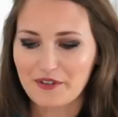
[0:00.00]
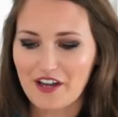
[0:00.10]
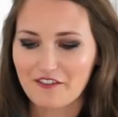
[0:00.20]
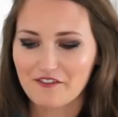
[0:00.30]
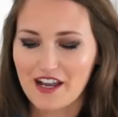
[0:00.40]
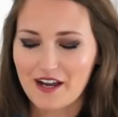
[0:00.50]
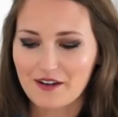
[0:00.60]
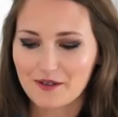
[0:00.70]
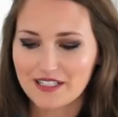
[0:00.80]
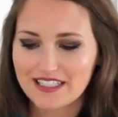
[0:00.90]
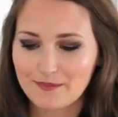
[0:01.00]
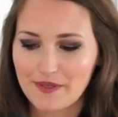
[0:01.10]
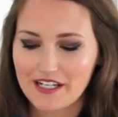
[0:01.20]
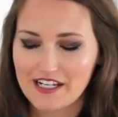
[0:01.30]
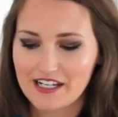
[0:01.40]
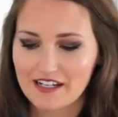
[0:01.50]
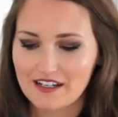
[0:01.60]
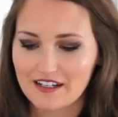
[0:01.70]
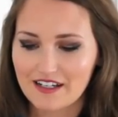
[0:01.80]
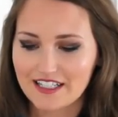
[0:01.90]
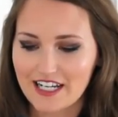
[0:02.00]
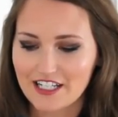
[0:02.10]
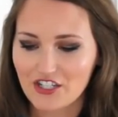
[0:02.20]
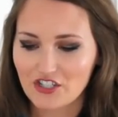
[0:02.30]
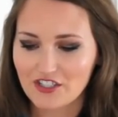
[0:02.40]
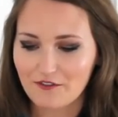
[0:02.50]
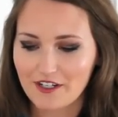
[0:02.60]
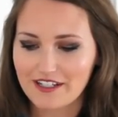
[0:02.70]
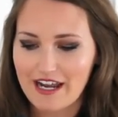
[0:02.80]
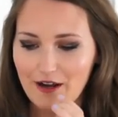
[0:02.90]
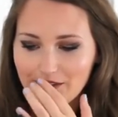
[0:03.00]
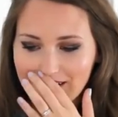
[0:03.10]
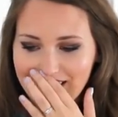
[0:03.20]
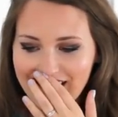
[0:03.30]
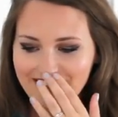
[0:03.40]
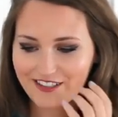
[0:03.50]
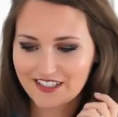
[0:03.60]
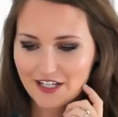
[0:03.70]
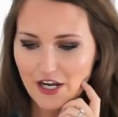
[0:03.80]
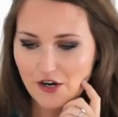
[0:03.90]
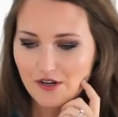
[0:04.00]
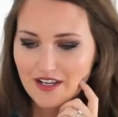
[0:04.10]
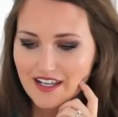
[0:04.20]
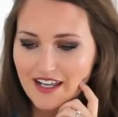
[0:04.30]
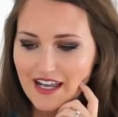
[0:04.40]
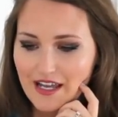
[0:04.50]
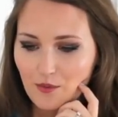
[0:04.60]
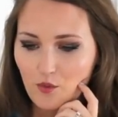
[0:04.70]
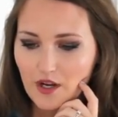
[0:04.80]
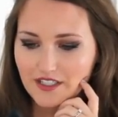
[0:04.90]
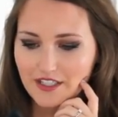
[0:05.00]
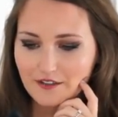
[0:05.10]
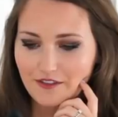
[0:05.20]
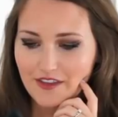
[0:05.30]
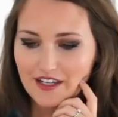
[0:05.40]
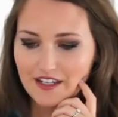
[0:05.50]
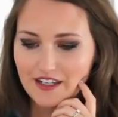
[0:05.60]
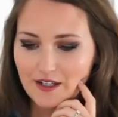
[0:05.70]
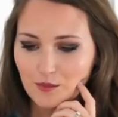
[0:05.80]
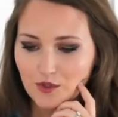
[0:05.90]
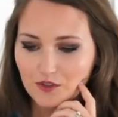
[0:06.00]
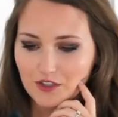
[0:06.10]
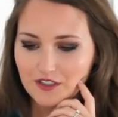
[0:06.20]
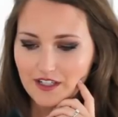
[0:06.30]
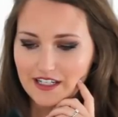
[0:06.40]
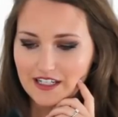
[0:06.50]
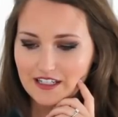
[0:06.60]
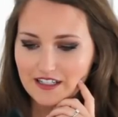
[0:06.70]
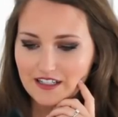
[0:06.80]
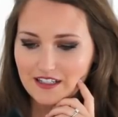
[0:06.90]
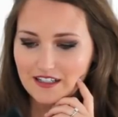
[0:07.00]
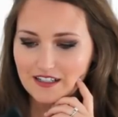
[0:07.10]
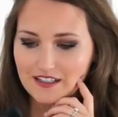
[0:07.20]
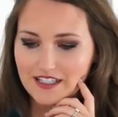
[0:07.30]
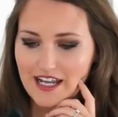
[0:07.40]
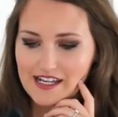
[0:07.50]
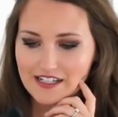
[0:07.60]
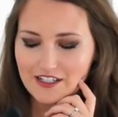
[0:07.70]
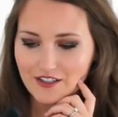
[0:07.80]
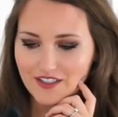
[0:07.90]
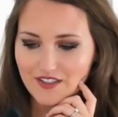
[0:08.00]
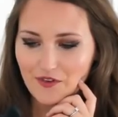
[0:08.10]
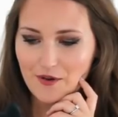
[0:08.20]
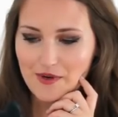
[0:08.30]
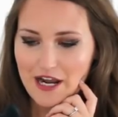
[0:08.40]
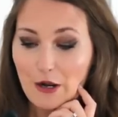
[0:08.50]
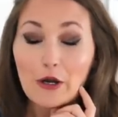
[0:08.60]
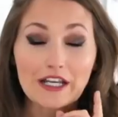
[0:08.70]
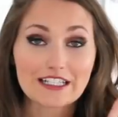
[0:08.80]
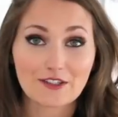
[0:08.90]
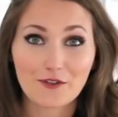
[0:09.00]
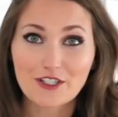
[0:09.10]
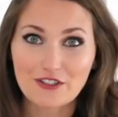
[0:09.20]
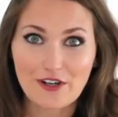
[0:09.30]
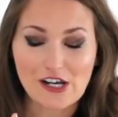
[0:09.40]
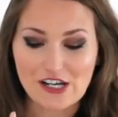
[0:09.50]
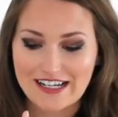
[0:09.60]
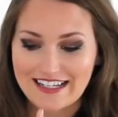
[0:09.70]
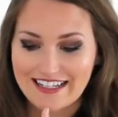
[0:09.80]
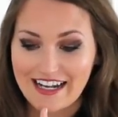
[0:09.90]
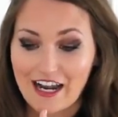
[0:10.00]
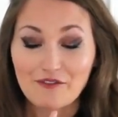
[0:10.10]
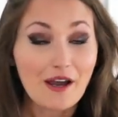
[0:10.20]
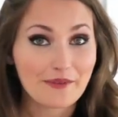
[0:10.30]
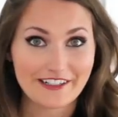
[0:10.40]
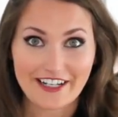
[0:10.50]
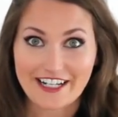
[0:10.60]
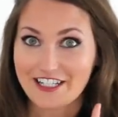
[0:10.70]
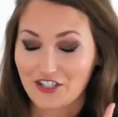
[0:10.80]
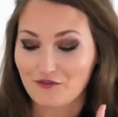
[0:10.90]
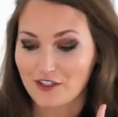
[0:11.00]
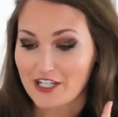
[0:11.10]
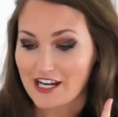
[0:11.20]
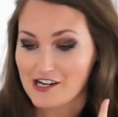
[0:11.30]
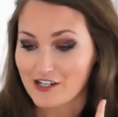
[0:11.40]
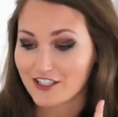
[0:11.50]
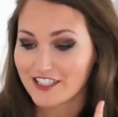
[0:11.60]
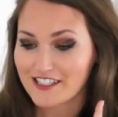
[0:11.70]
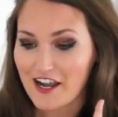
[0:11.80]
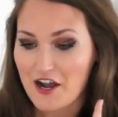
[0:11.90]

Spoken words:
laugh. How is being a dietitian different now than 10 years ago? And what do you think it will look like 10 years from now? Okay, so first of all, I've not been a dietitian for 10 years,